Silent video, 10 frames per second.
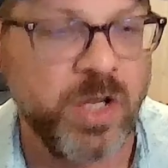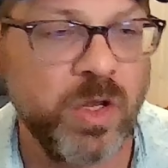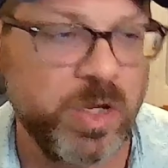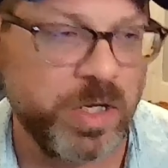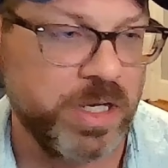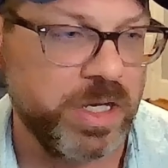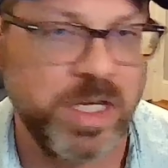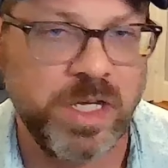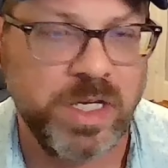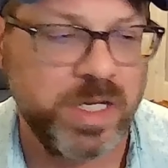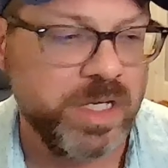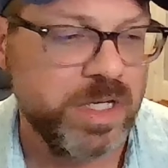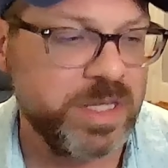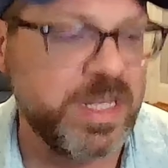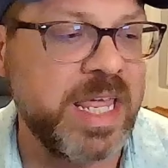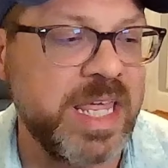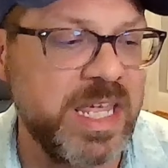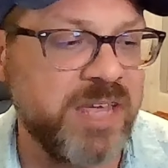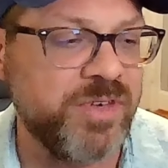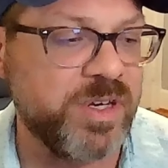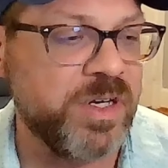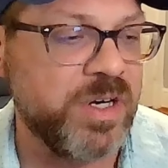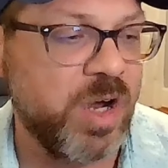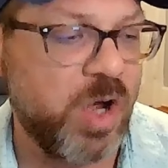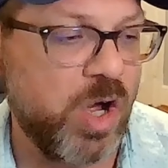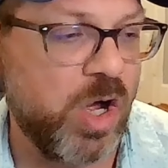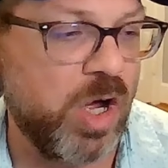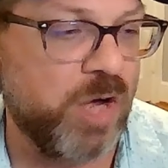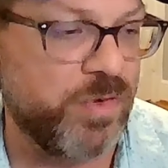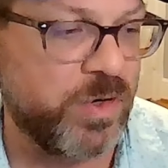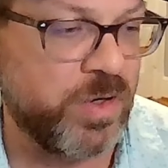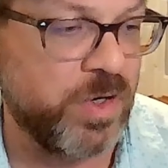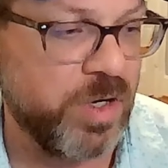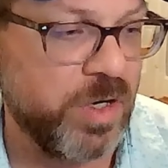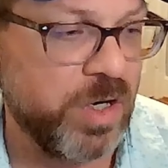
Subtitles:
Look, they even offer